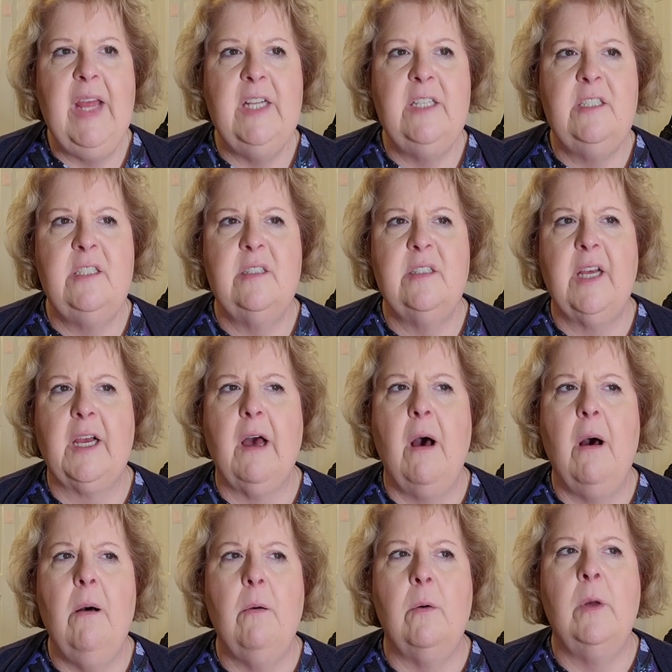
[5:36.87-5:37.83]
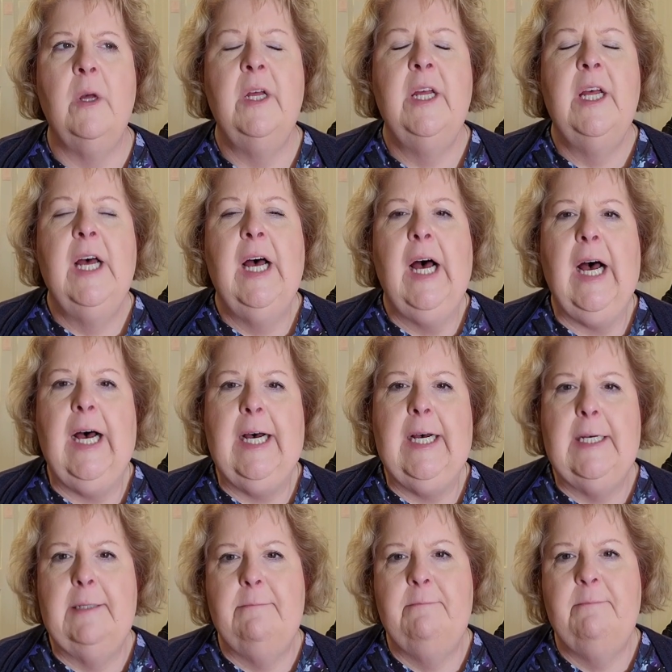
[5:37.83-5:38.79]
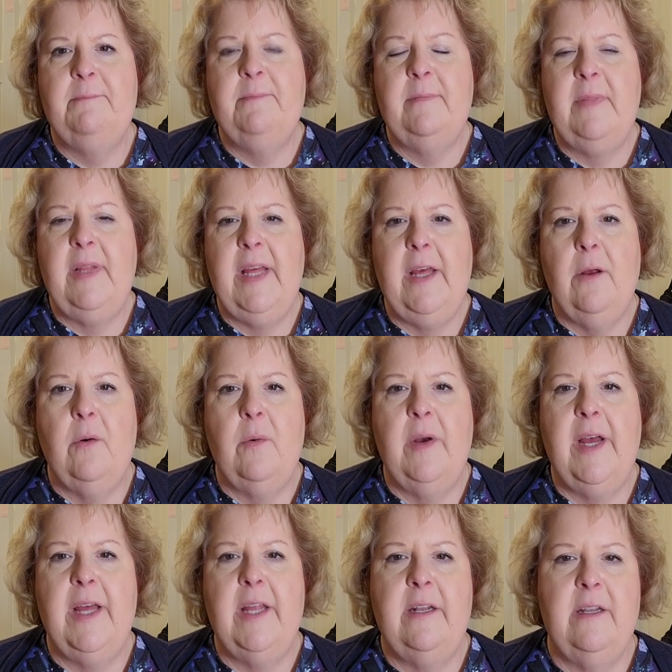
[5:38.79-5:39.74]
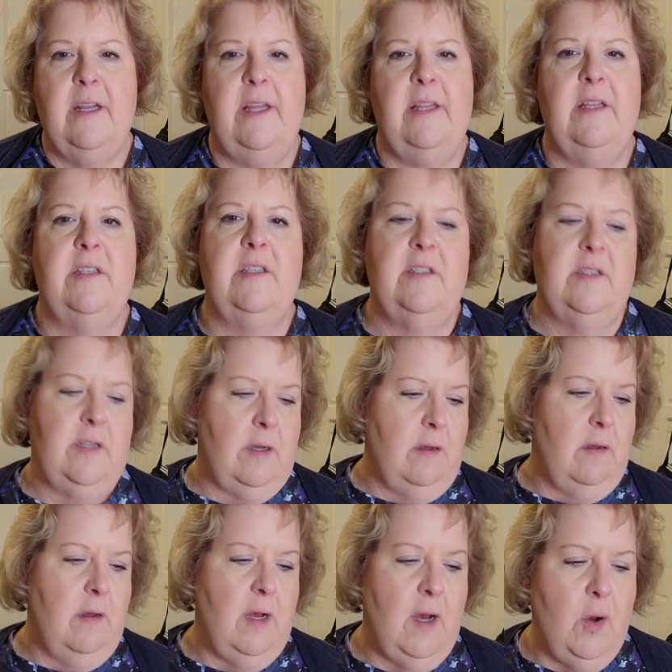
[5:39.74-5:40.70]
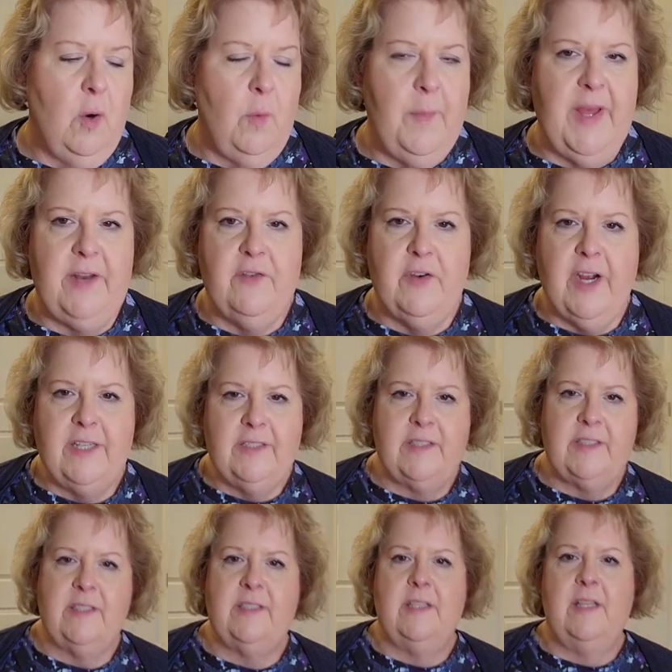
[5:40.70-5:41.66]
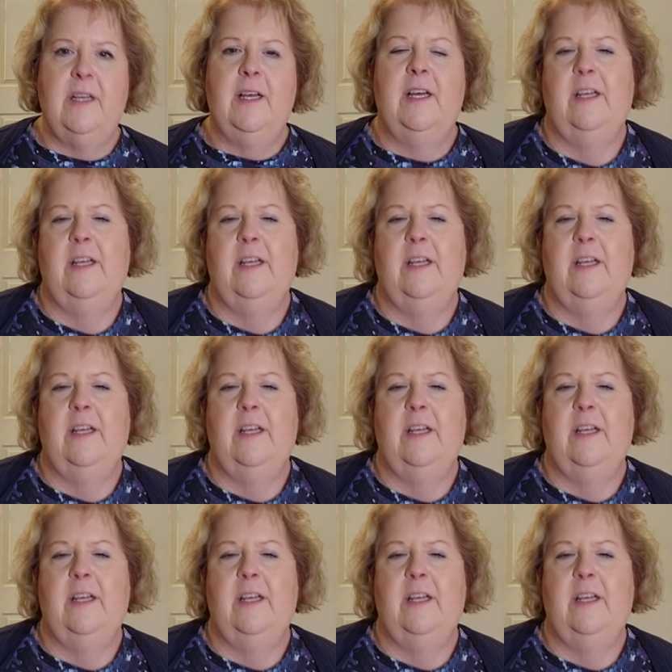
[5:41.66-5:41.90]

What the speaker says: And she's like, oh, and this is a homemade dress.